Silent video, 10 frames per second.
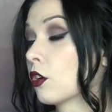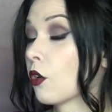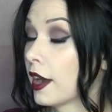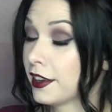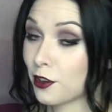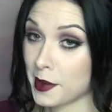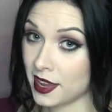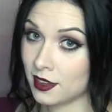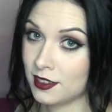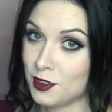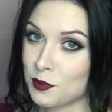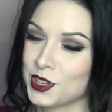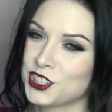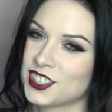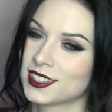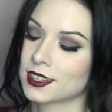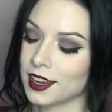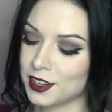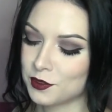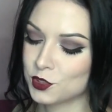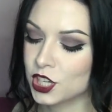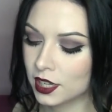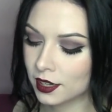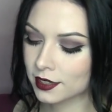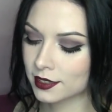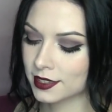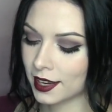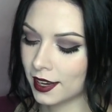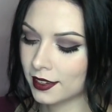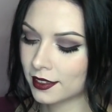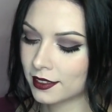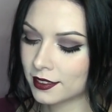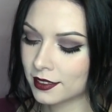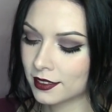Grinder Man, which is kind of cheating because it's kind of